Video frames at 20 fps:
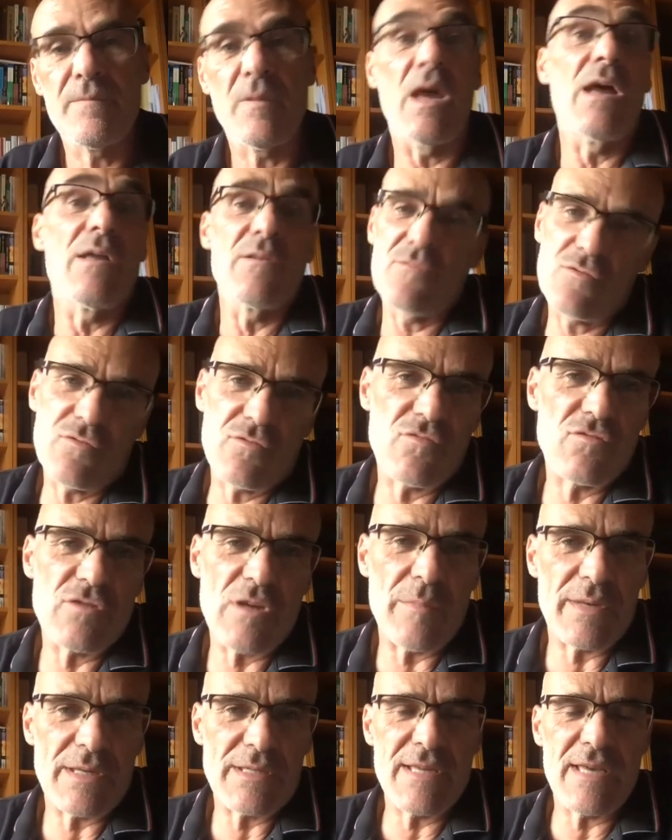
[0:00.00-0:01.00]
and to
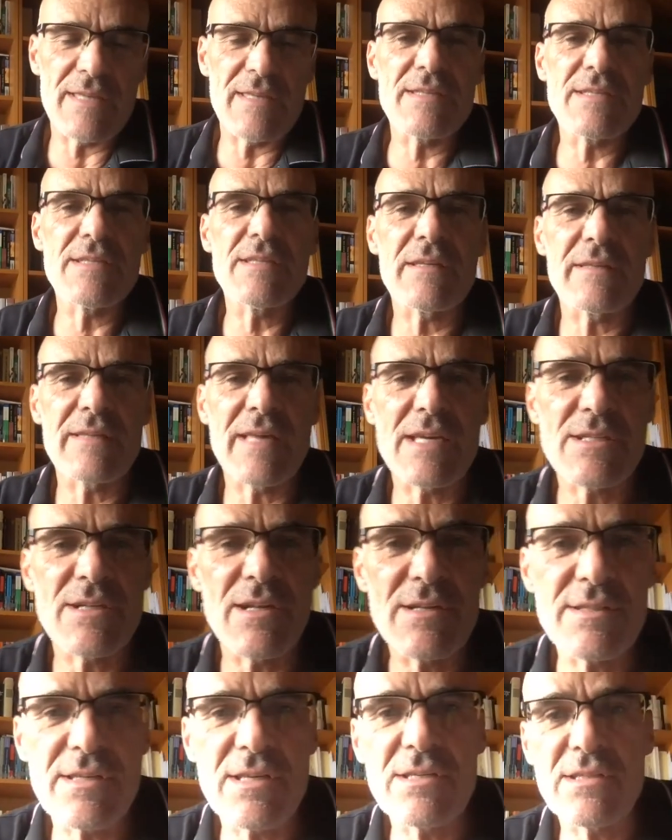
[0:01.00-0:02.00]
some extent as international
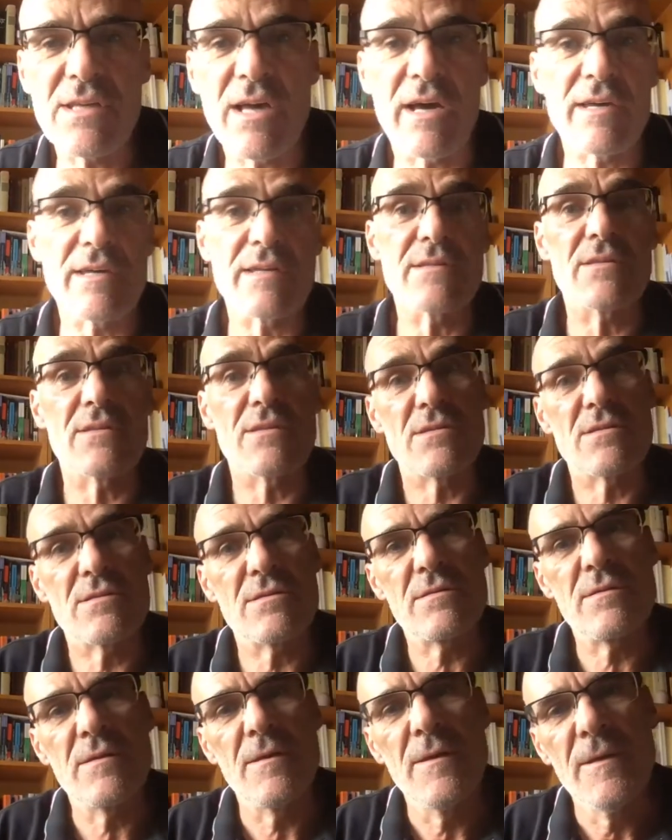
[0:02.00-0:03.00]
societies.